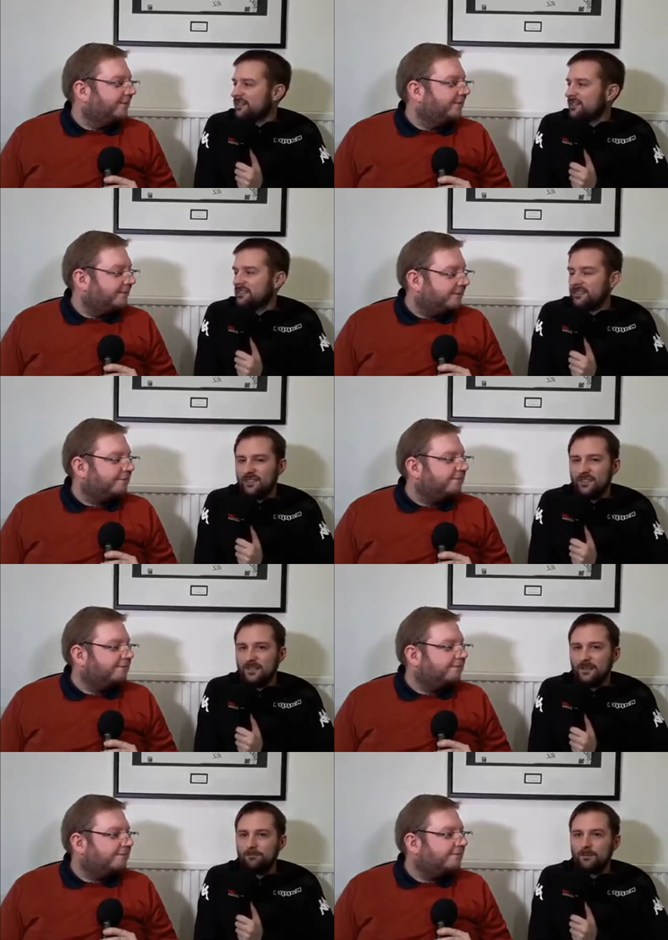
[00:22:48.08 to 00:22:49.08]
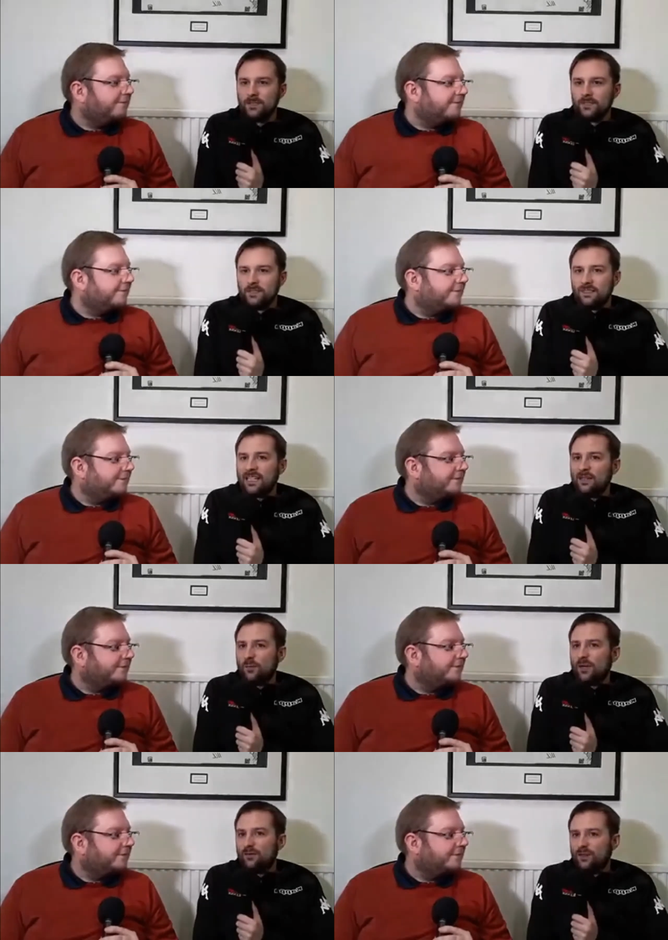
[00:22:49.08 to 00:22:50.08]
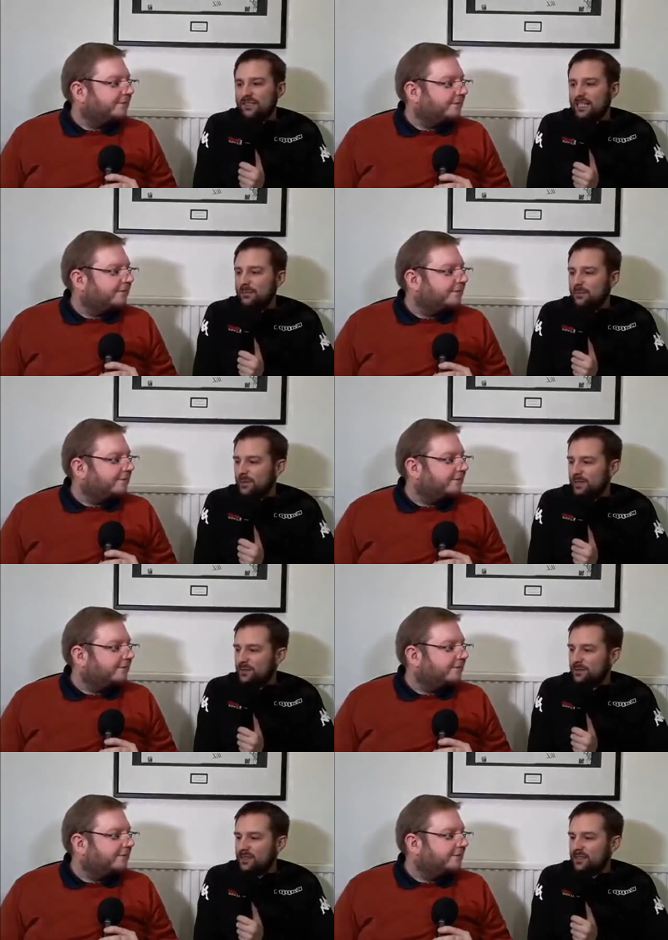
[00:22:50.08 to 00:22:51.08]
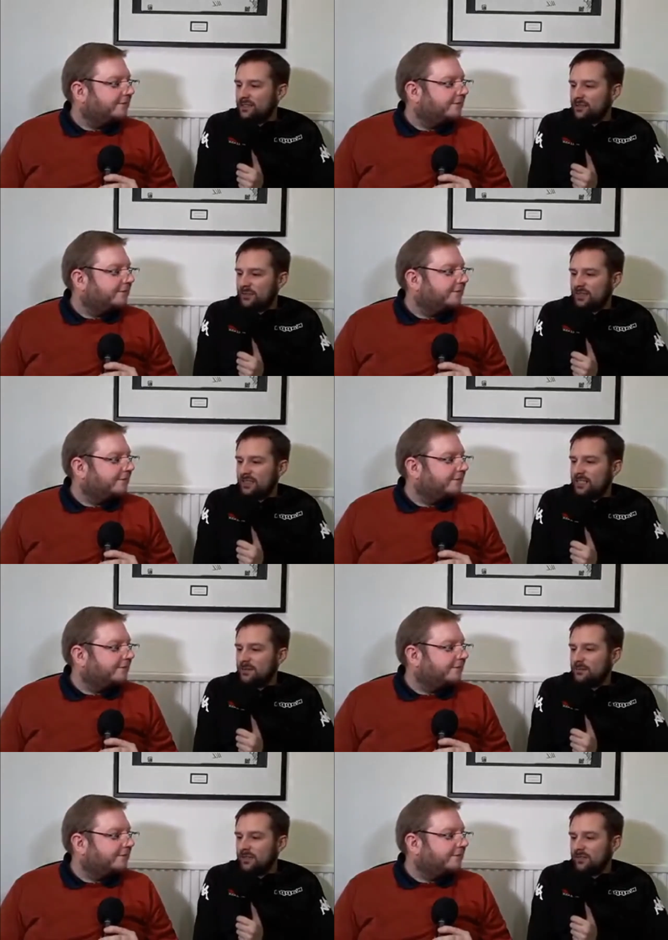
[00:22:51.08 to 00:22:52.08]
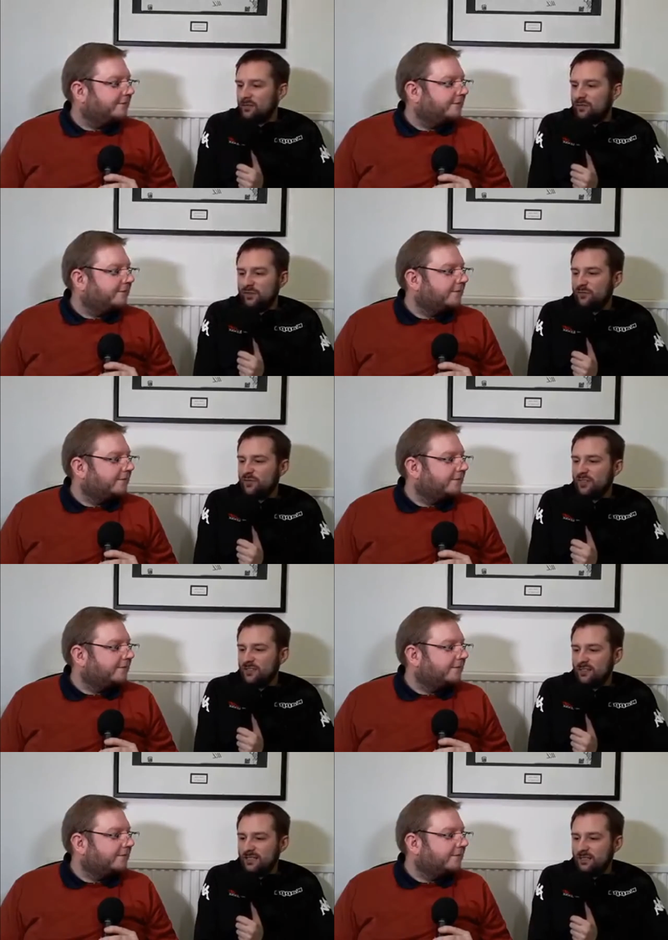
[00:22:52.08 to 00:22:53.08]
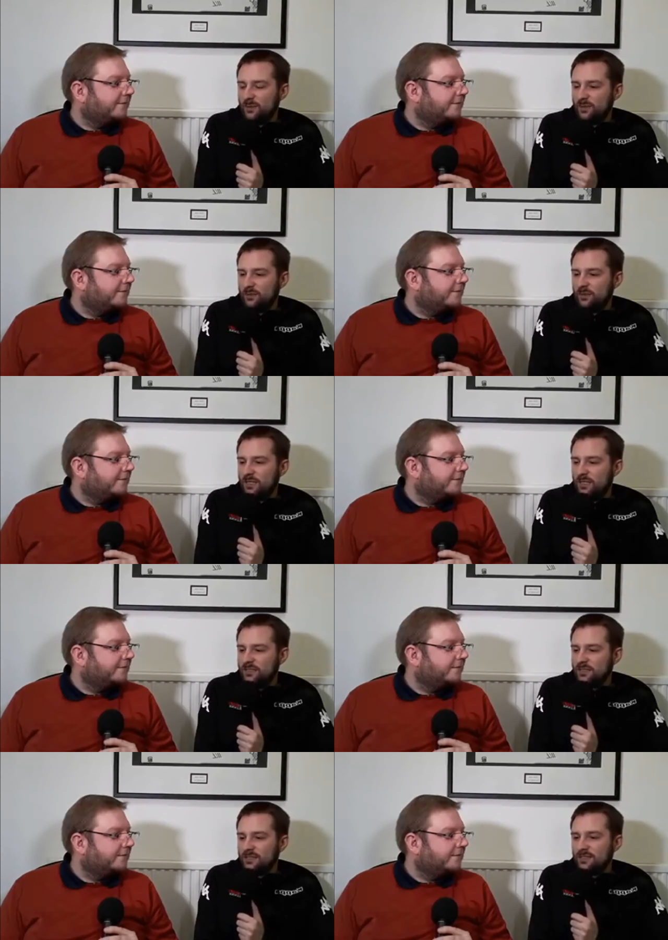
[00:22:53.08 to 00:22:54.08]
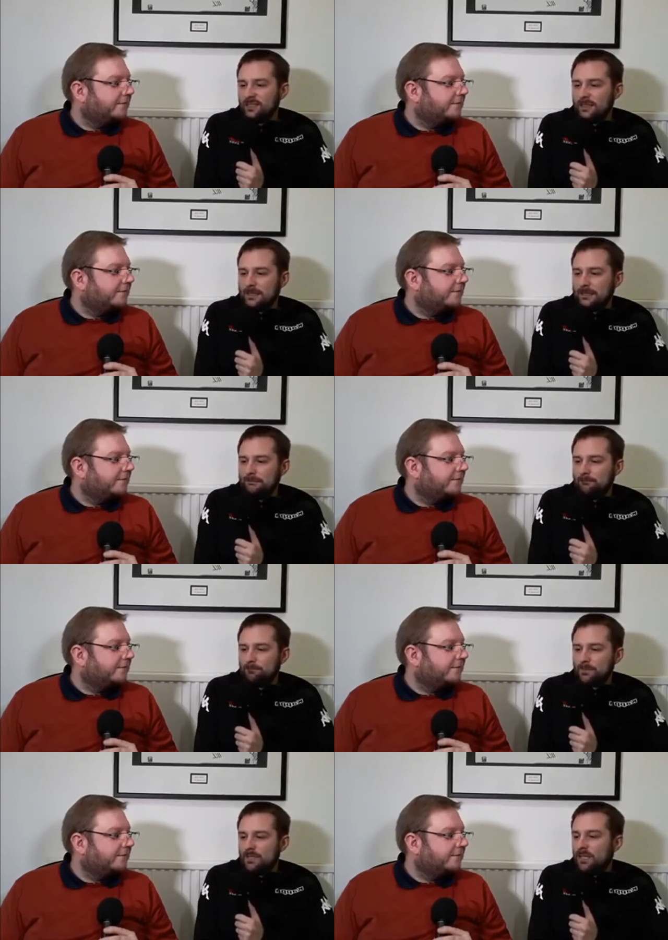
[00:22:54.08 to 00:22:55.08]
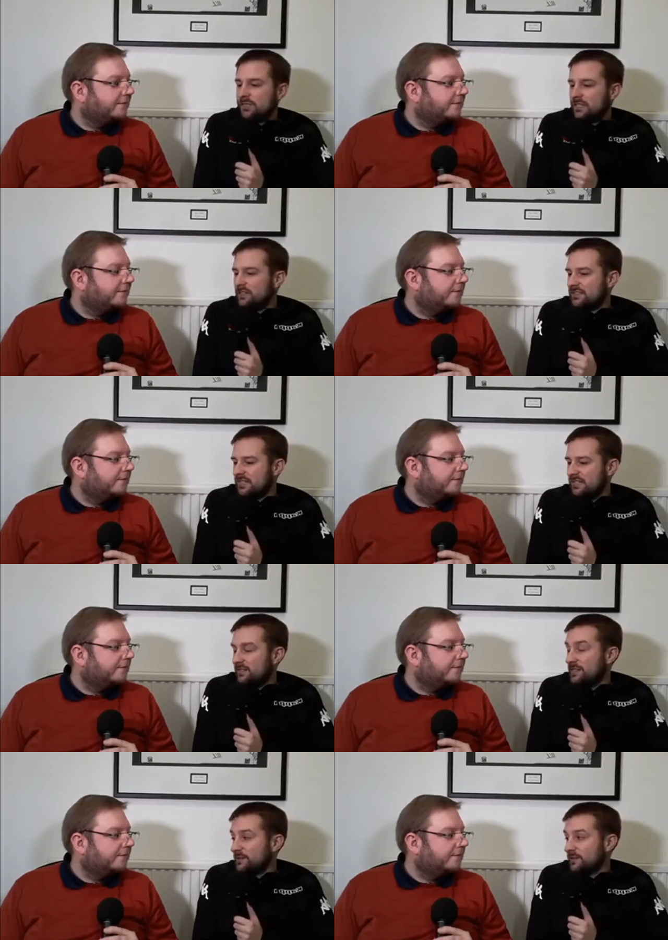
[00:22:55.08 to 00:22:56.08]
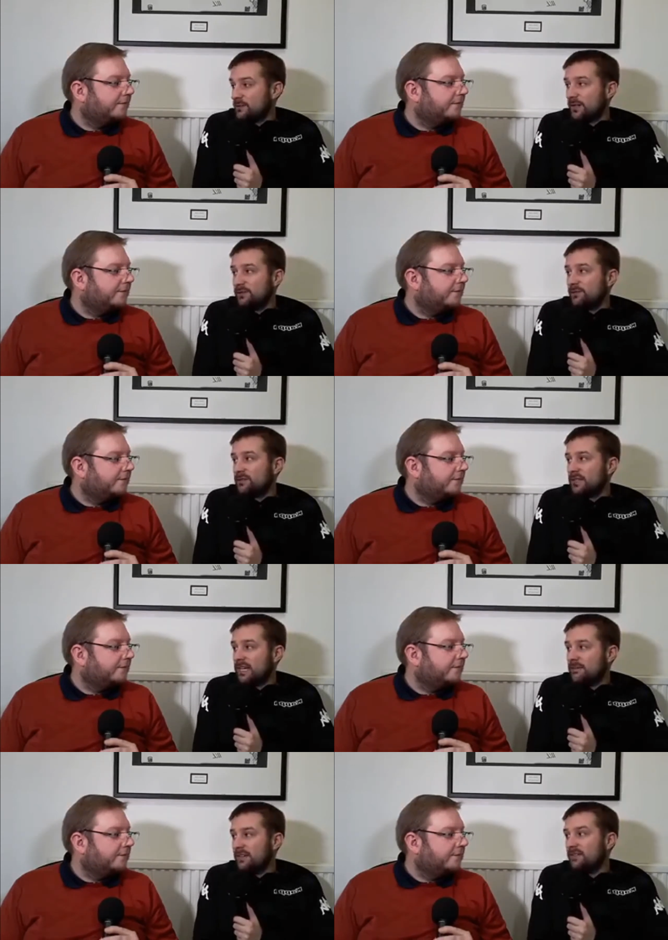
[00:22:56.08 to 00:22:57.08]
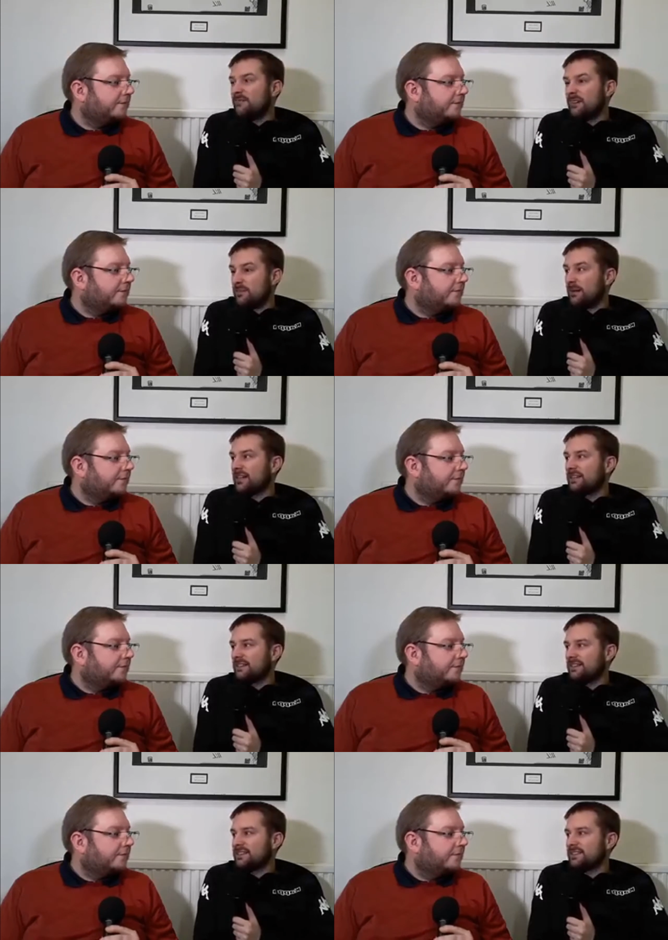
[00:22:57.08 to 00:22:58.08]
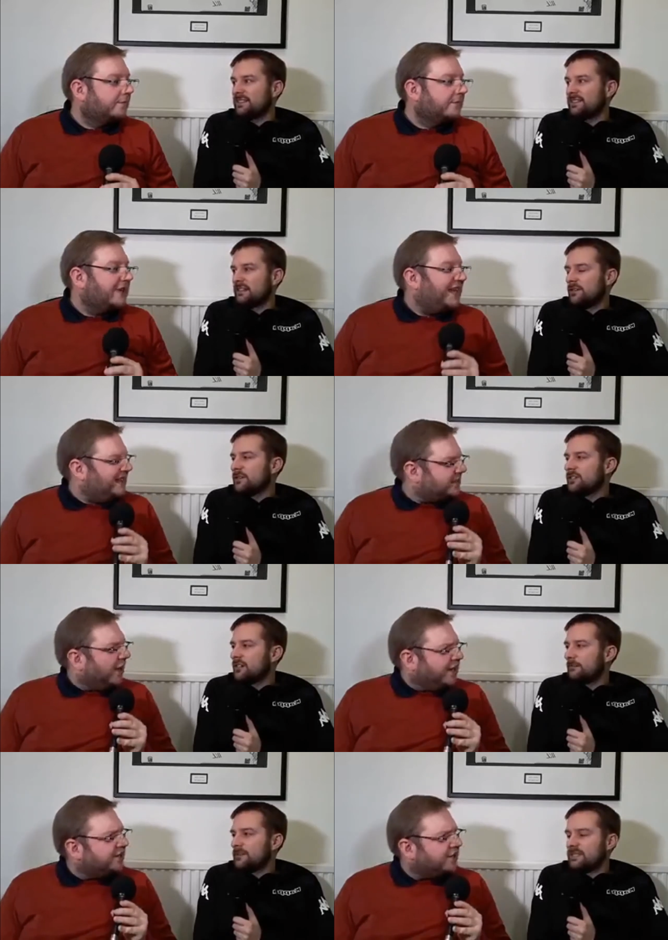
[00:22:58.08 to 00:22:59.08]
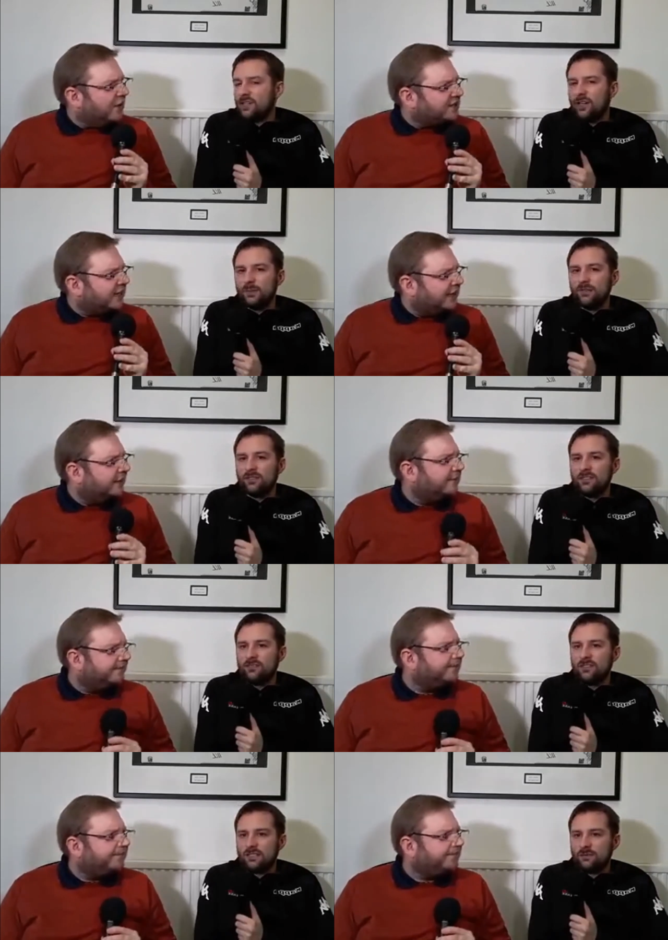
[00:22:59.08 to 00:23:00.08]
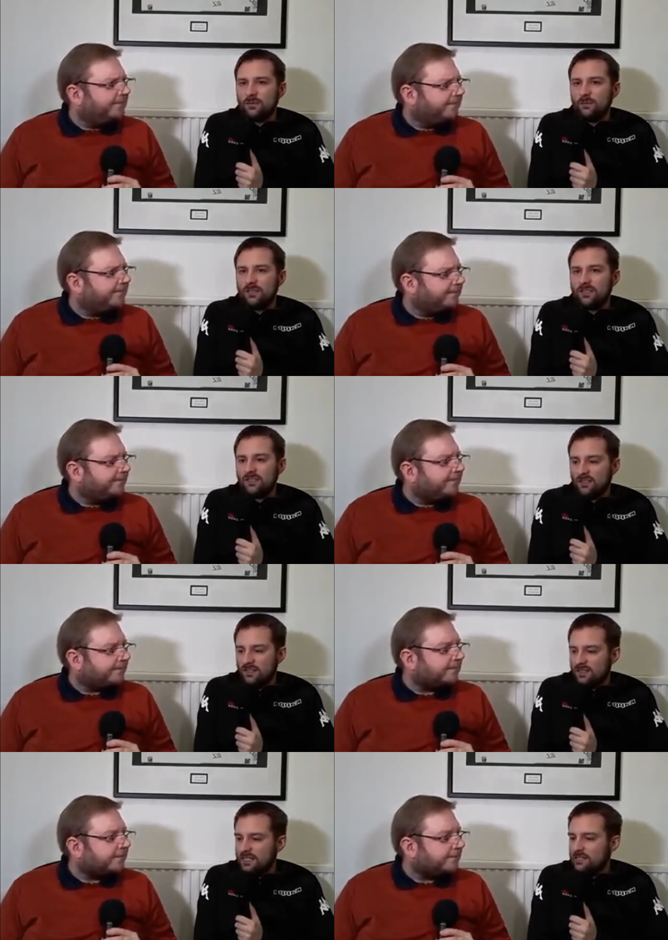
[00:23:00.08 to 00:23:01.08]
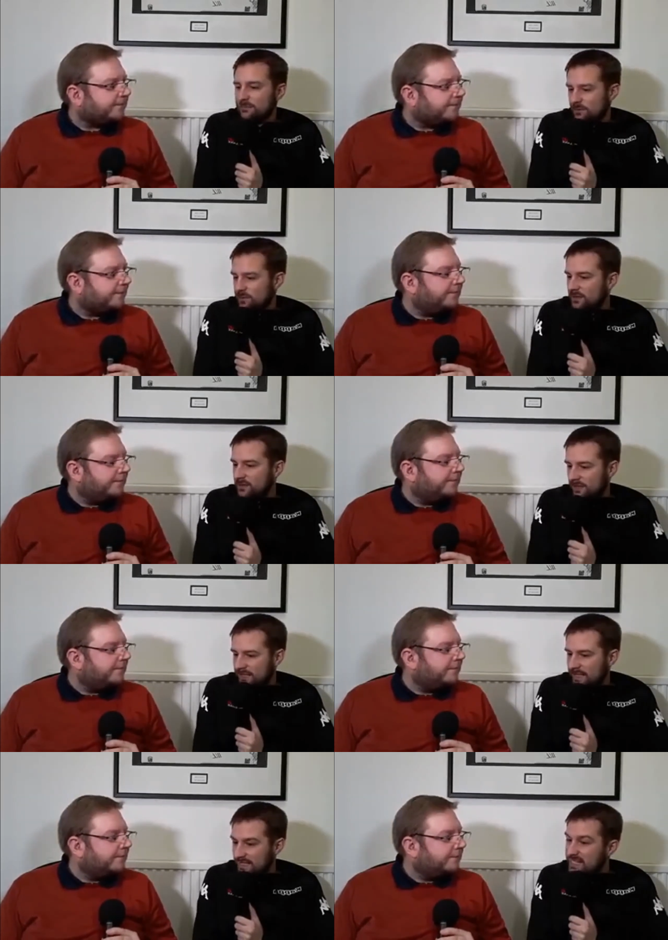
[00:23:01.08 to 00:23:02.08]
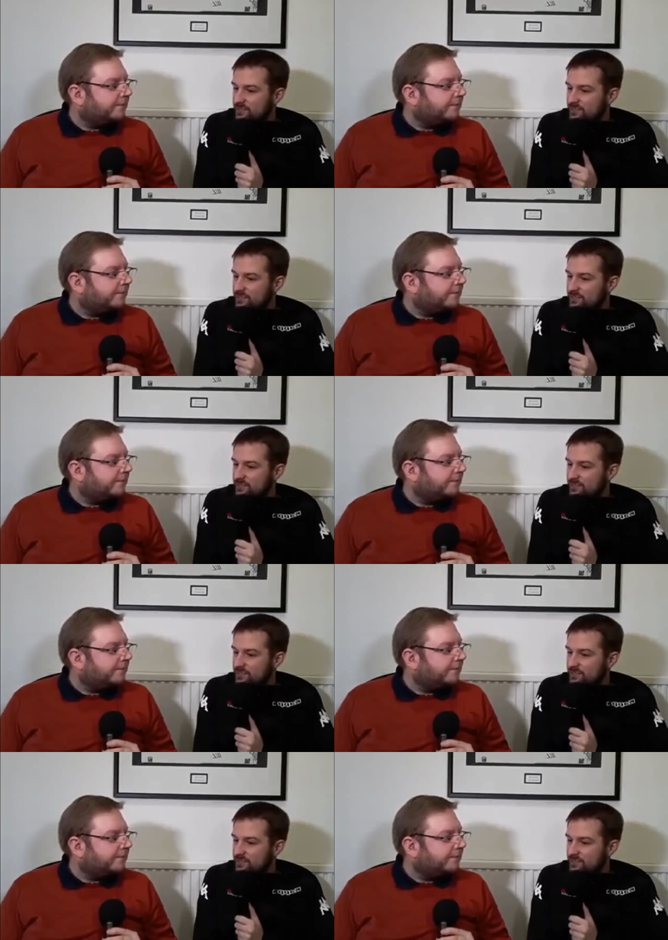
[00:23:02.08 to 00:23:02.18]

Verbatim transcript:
Speaker 1: aren't they? Yeah. Um, the keeper Wakefield's keeping players fit. You know, if they can keep Miller and Finn fit, then they'll be okay. Um, obviously, they've got Tyler Randell as well, who came at the very back end of last season. I know he's, he's got injured. He's got a bit of an injury, yes, so he'll miss the start of the season. But again,